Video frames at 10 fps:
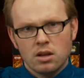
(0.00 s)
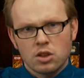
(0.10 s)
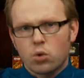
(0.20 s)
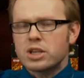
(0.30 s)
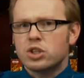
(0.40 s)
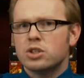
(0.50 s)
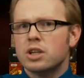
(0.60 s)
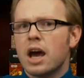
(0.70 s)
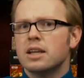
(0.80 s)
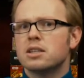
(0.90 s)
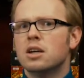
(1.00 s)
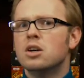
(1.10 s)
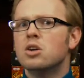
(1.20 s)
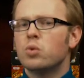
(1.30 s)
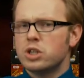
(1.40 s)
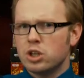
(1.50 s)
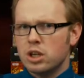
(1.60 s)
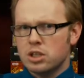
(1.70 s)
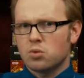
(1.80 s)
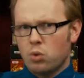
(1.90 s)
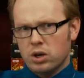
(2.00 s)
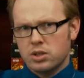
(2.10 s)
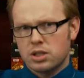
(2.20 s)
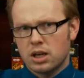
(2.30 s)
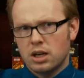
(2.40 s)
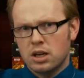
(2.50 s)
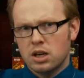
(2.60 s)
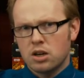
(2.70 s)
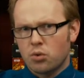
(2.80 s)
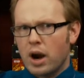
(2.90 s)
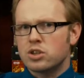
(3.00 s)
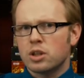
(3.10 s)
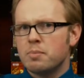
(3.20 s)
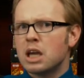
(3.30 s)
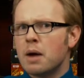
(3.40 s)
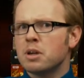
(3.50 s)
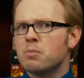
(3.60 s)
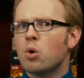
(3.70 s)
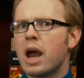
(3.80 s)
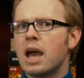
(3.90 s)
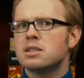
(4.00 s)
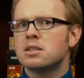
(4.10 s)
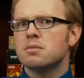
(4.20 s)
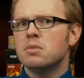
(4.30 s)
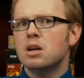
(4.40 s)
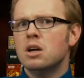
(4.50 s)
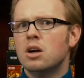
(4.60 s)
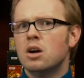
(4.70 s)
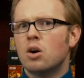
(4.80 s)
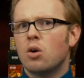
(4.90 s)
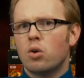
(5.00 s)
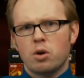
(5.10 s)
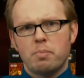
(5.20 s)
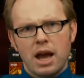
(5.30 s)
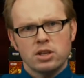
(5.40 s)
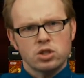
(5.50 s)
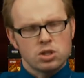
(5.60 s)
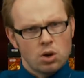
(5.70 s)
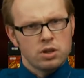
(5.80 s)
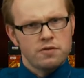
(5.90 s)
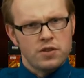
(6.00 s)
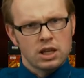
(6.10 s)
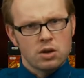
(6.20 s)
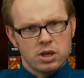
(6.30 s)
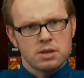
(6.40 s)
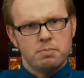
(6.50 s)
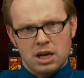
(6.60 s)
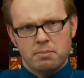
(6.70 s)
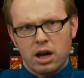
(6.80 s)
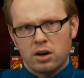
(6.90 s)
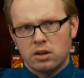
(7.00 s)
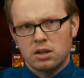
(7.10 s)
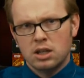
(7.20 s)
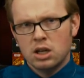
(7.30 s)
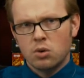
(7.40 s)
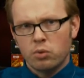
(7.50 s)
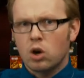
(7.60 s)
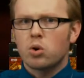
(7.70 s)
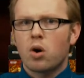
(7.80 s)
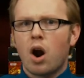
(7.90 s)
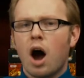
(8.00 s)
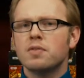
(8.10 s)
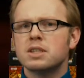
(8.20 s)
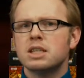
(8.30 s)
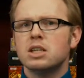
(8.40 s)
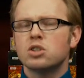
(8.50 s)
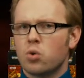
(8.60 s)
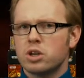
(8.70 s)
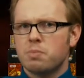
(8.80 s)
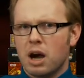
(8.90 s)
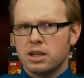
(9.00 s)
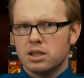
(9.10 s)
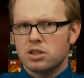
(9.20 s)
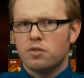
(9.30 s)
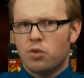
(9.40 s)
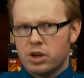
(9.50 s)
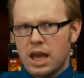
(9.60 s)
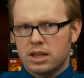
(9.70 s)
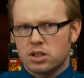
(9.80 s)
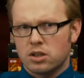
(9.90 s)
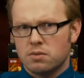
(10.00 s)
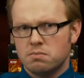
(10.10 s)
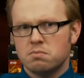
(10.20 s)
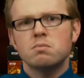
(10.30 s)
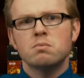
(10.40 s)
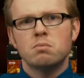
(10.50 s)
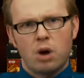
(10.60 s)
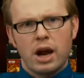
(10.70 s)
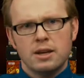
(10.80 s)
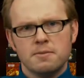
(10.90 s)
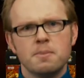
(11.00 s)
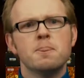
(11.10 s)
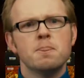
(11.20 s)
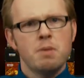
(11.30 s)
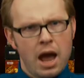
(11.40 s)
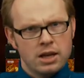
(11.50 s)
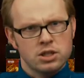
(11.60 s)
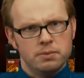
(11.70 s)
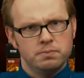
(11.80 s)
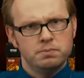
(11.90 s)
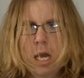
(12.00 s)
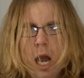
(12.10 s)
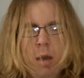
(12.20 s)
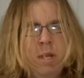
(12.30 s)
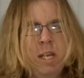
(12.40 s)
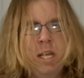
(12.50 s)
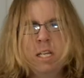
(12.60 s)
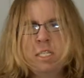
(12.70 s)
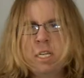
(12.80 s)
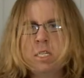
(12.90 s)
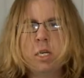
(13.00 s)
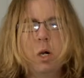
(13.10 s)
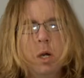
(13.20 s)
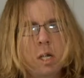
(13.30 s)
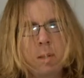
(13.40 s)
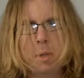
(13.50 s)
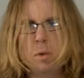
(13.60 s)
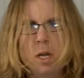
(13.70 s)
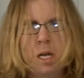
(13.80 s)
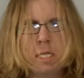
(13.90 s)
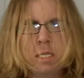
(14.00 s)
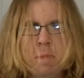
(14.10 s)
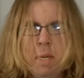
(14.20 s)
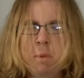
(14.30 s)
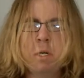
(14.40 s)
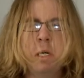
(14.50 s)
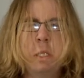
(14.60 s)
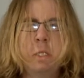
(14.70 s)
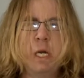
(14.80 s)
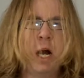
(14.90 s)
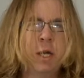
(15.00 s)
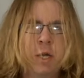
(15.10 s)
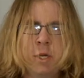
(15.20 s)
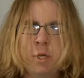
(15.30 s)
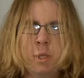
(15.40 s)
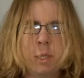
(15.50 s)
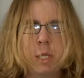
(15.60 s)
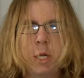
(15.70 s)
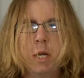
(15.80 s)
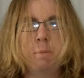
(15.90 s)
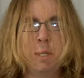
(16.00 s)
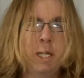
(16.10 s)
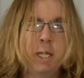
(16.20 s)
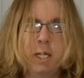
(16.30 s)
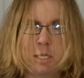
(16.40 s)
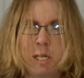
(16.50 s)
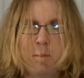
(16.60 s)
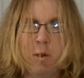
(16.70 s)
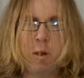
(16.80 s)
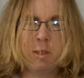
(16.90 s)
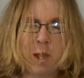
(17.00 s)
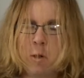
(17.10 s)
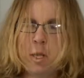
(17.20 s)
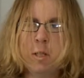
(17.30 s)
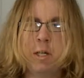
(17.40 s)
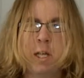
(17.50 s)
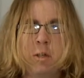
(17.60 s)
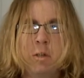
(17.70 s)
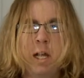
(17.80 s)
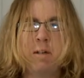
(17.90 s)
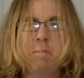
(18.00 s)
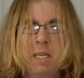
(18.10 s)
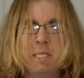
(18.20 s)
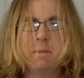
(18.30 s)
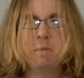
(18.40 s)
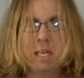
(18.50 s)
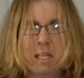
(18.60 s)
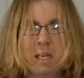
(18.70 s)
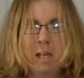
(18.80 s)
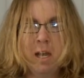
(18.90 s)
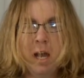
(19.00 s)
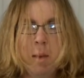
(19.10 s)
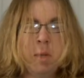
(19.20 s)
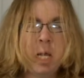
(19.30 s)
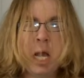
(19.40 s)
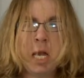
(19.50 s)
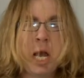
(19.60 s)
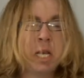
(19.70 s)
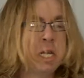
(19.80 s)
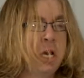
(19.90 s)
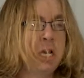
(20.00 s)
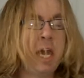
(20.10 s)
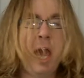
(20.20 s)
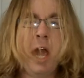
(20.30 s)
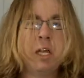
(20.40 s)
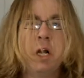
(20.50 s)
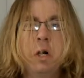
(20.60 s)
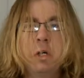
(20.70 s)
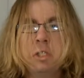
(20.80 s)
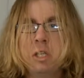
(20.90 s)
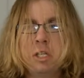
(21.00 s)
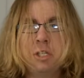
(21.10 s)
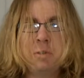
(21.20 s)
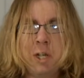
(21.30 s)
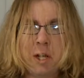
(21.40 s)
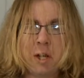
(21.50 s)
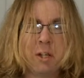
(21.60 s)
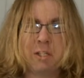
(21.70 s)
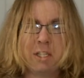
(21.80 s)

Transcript: The question tonight, which is worse? Gradually becoming more handsome or your pants slowly filling with peanut butter? We go to our on-the-scenes correspondents for the answer. Brian, handsome. I mean, it's just horrible, Russ. People don't value you for your opinions anymore. They only look at you like a piece of meat. I mean, I got cat calls on the street earlier